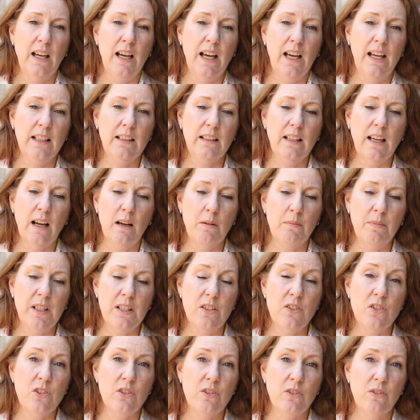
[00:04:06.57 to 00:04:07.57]
and come
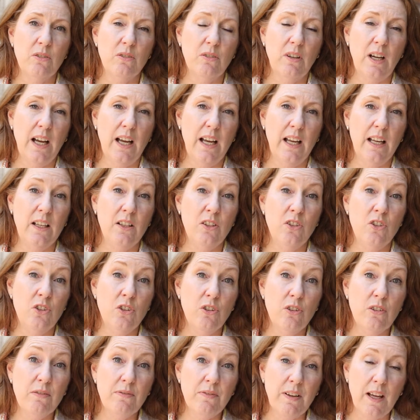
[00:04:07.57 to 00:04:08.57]
into a
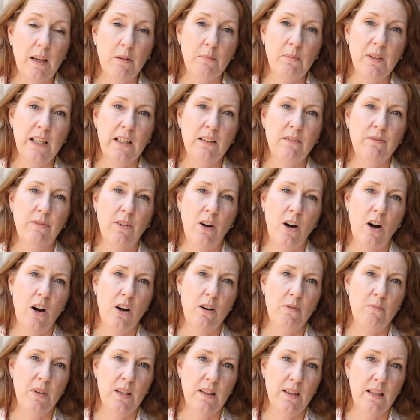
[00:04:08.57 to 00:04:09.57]
new family
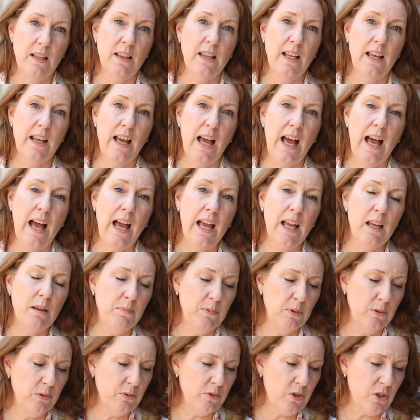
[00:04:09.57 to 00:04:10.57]
environment that they're
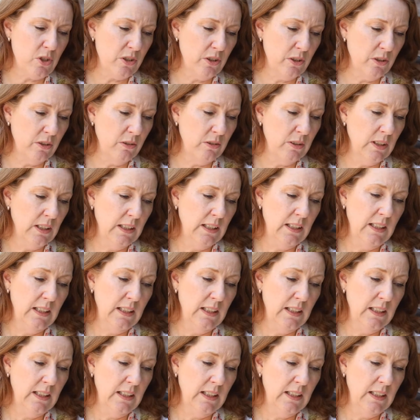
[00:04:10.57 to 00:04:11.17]
able to